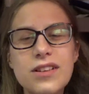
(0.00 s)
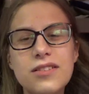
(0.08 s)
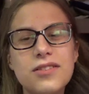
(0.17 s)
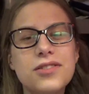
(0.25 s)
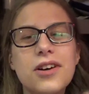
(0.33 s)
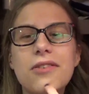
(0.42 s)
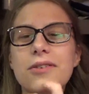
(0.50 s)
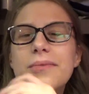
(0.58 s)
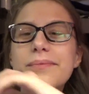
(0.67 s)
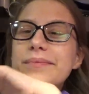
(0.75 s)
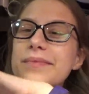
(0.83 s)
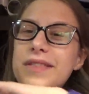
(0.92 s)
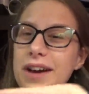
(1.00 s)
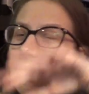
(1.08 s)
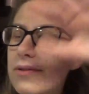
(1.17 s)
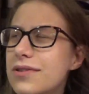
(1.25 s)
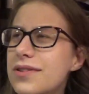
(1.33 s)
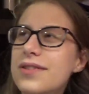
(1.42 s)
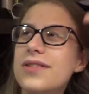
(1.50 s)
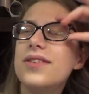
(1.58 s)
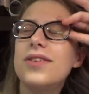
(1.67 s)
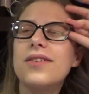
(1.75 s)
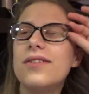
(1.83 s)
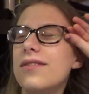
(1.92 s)
So that was
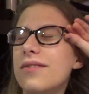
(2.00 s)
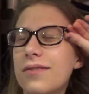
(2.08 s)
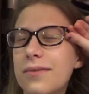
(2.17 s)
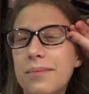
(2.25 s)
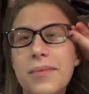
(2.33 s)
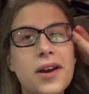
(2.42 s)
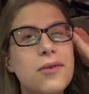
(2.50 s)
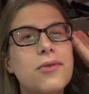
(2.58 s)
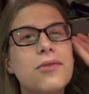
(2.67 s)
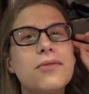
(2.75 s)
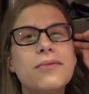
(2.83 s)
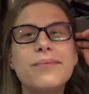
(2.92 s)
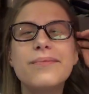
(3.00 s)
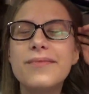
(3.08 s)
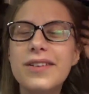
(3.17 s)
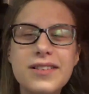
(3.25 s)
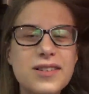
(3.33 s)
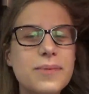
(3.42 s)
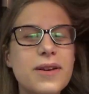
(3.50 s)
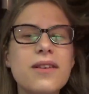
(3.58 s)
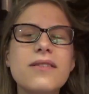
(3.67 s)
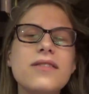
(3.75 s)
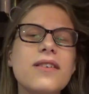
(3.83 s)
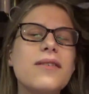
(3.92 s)
my whole
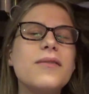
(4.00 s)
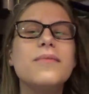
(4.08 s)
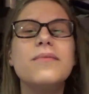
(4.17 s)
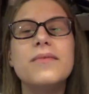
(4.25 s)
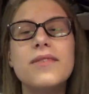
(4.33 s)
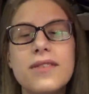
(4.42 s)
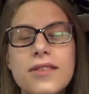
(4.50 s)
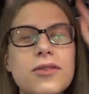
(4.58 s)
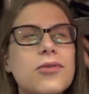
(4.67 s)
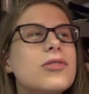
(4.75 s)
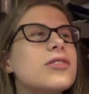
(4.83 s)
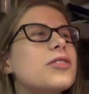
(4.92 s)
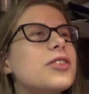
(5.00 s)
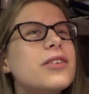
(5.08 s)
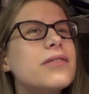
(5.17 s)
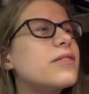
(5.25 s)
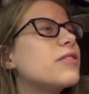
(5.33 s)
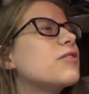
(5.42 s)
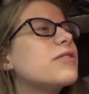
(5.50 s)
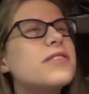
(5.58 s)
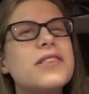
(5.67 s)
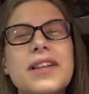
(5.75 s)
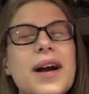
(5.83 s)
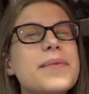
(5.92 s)
experience on the golden channels and just
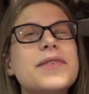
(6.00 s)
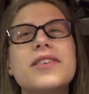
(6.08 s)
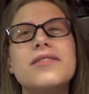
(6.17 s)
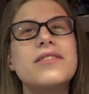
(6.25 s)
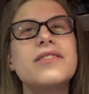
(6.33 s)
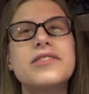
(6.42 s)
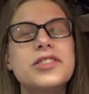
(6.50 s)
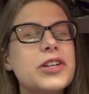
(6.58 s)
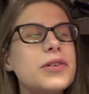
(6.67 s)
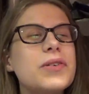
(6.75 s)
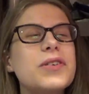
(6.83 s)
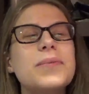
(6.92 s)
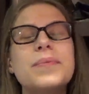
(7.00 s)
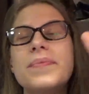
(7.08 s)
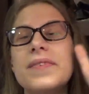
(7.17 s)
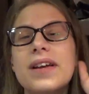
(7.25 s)
collab channels in general.